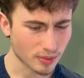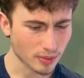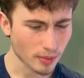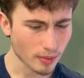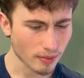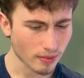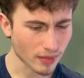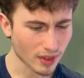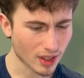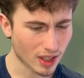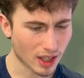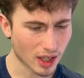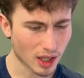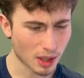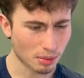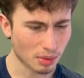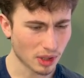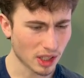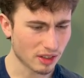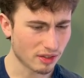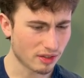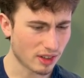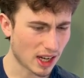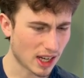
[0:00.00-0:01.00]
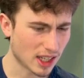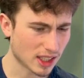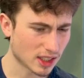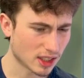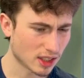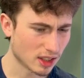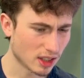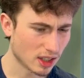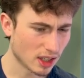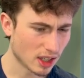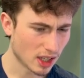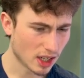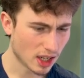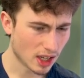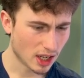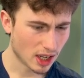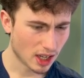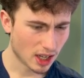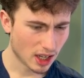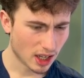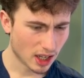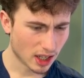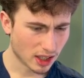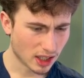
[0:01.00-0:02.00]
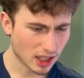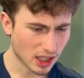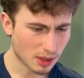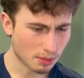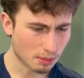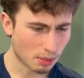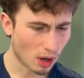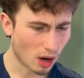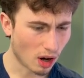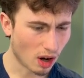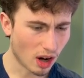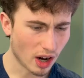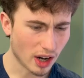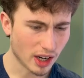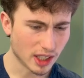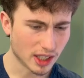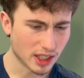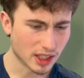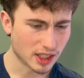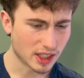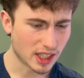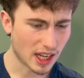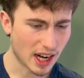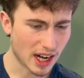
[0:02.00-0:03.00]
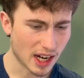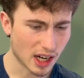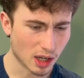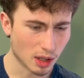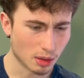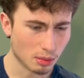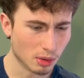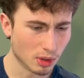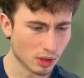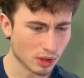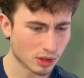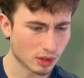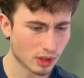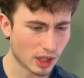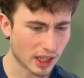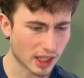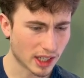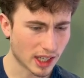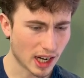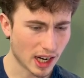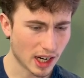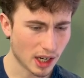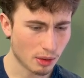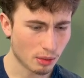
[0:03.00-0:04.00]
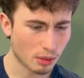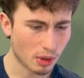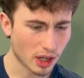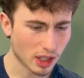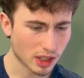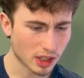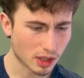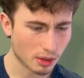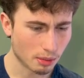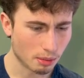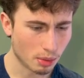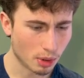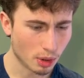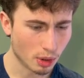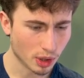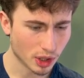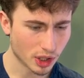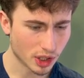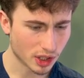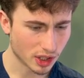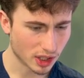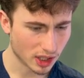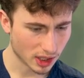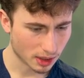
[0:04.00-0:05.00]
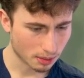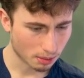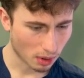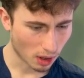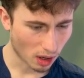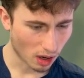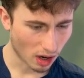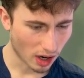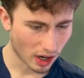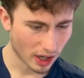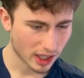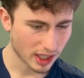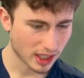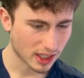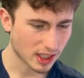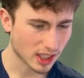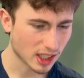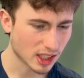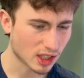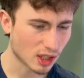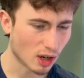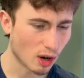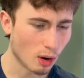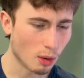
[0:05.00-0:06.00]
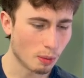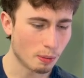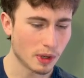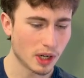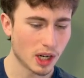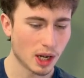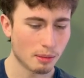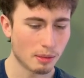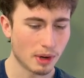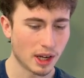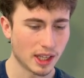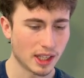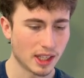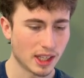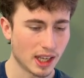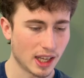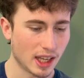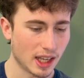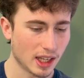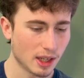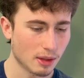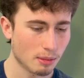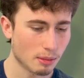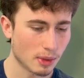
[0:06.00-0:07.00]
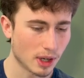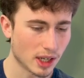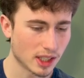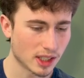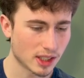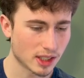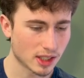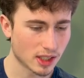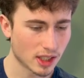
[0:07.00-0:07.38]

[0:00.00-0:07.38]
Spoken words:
I'm gonna play faster. This pawn is terrible, so I kind of want to push this pawn. It does open up my king, but